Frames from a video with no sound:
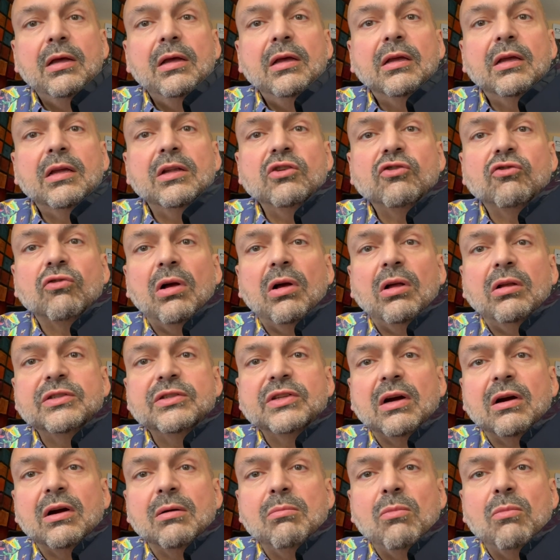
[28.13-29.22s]
Controls
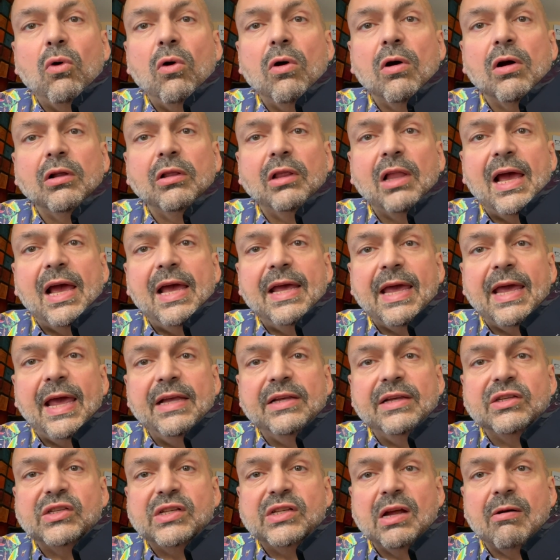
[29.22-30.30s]
are more like
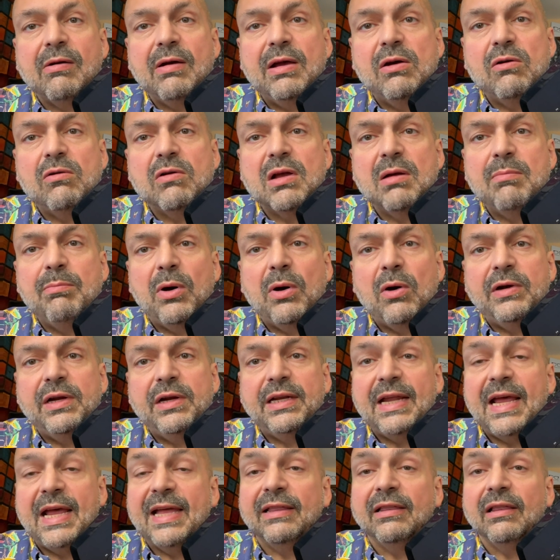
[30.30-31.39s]
a stereo
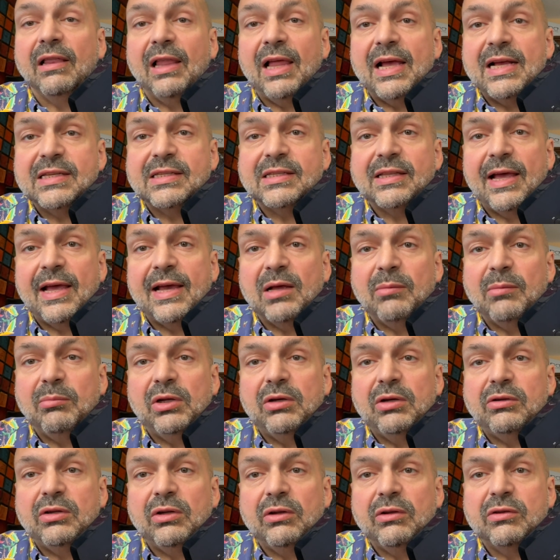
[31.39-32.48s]
component and less like a
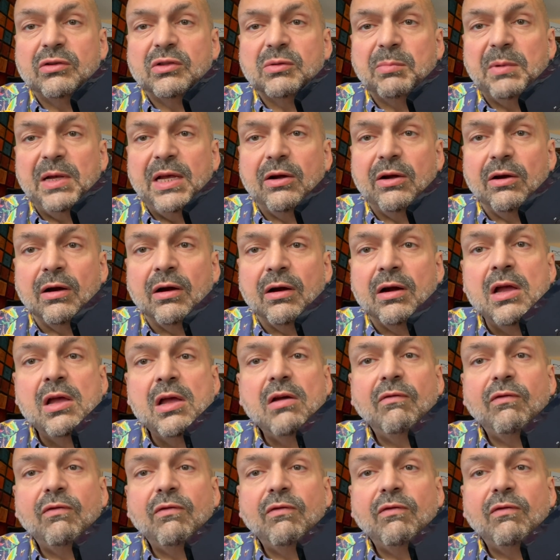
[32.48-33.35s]
Bluetooth speaker.